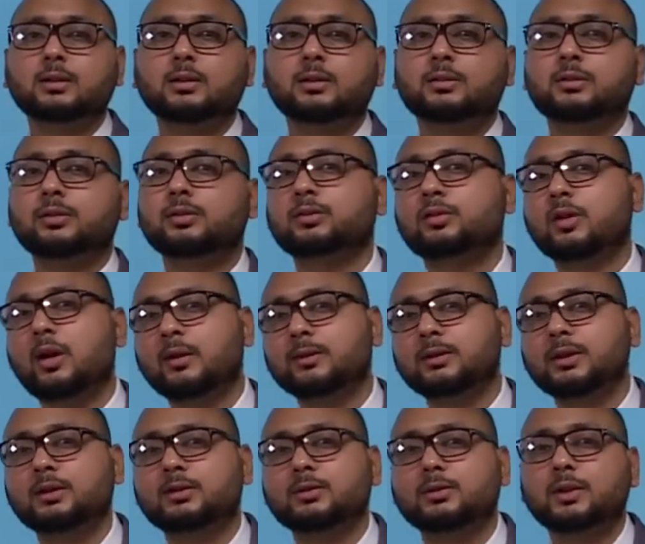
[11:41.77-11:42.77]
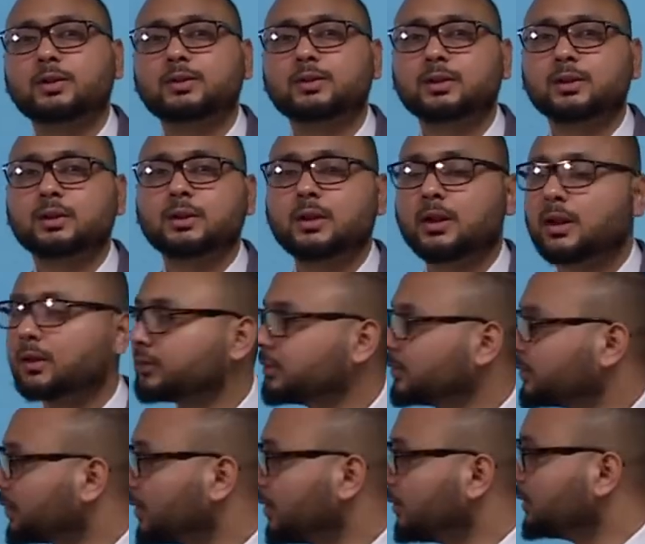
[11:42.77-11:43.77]
So solve these questions and also
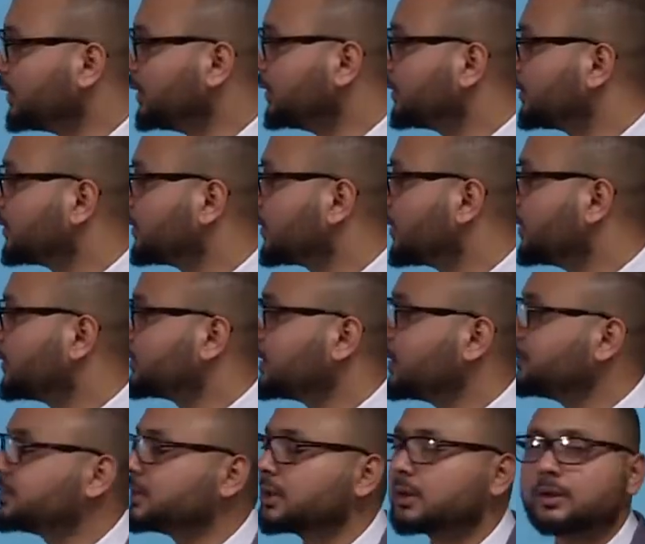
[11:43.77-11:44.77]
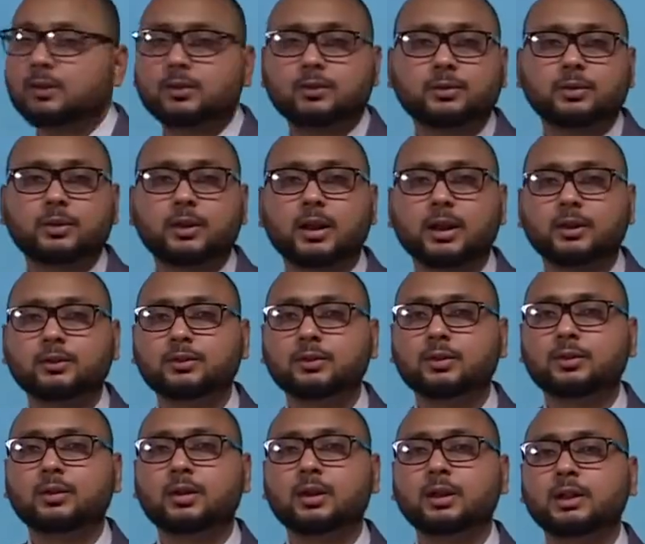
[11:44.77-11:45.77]
solve these concept checkers to enhance your
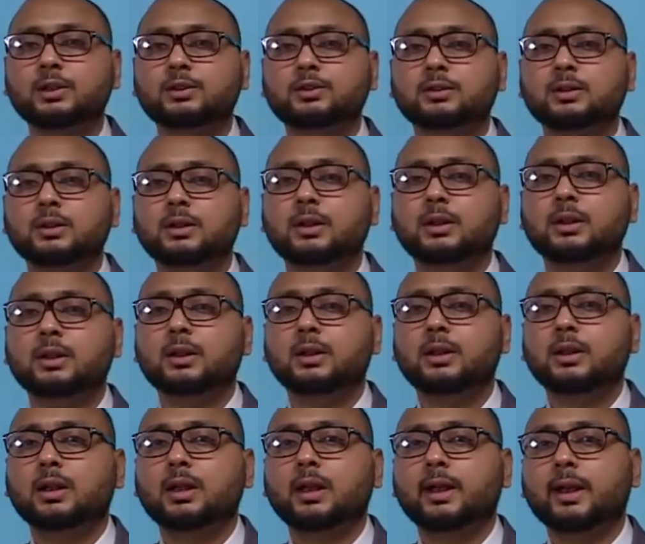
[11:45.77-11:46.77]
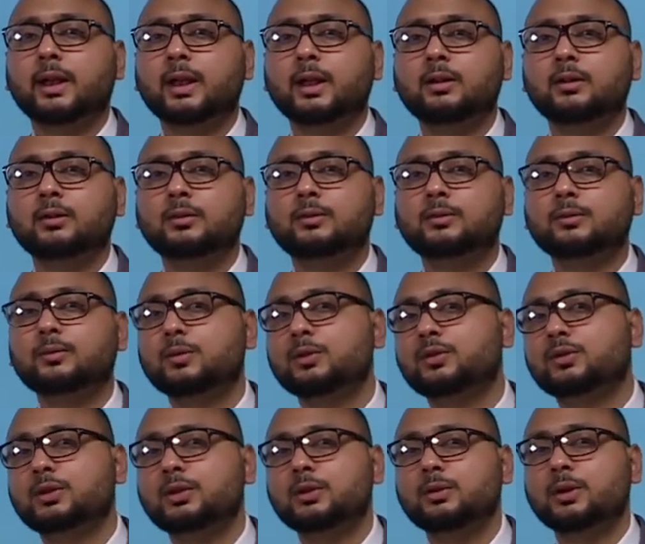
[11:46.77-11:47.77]
knowledge. And we
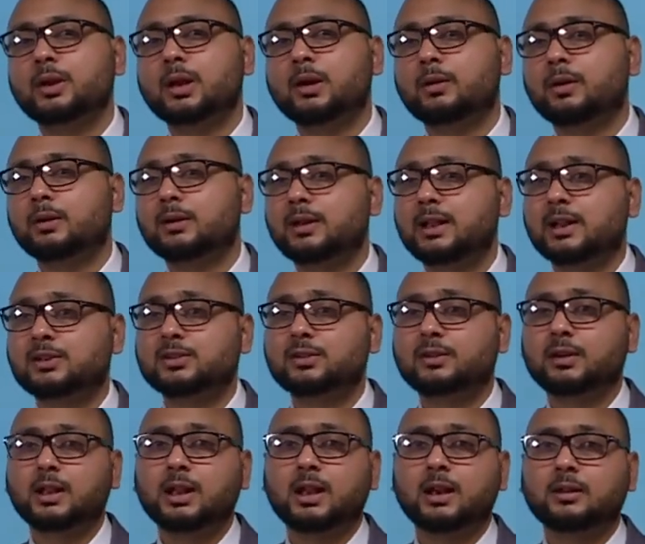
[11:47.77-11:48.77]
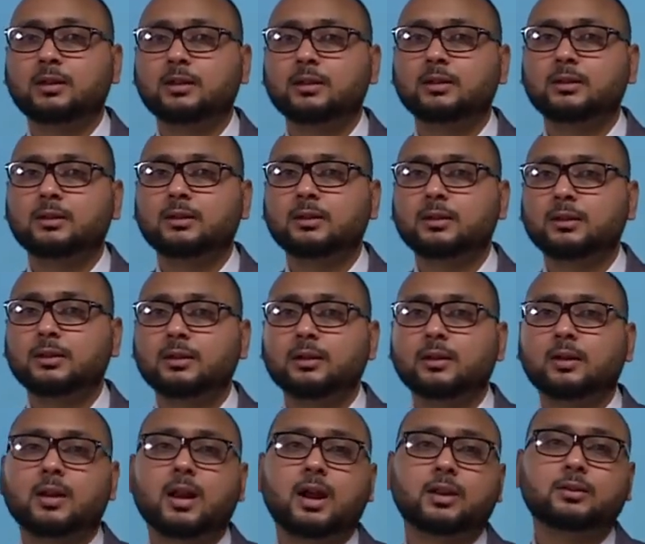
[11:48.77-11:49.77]
see you in our lecture 8.
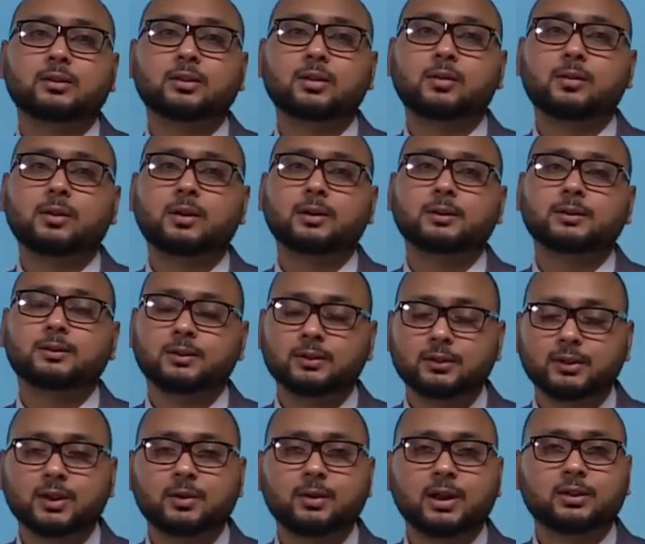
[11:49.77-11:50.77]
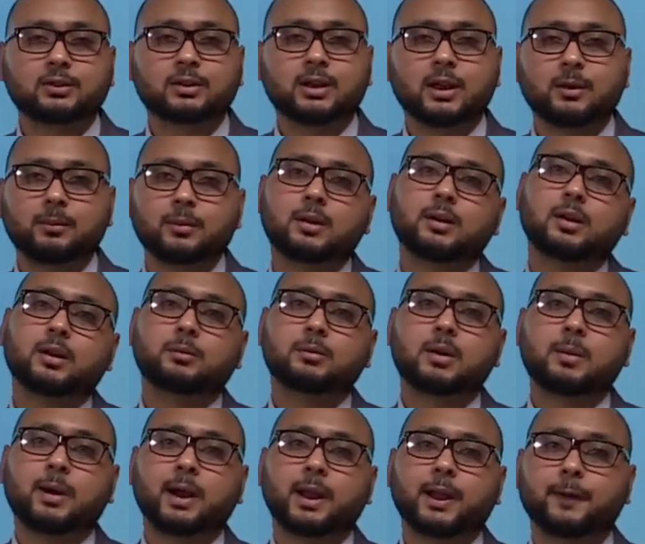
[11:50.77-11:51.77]
Class is over. See you next time.
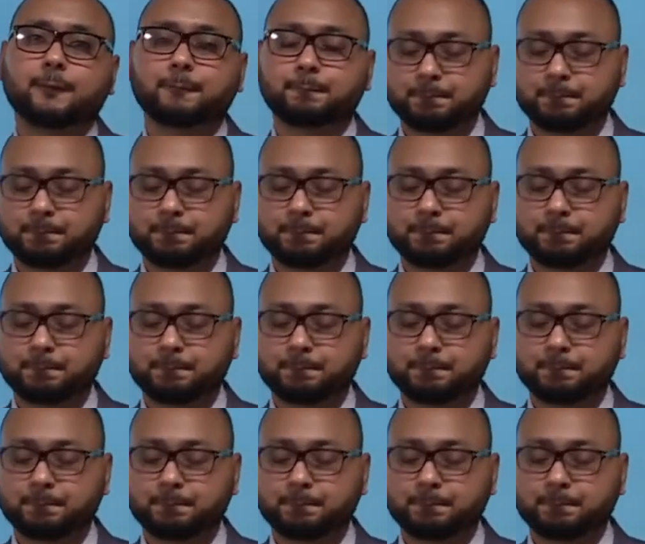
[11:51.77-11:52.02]
Bye-bye.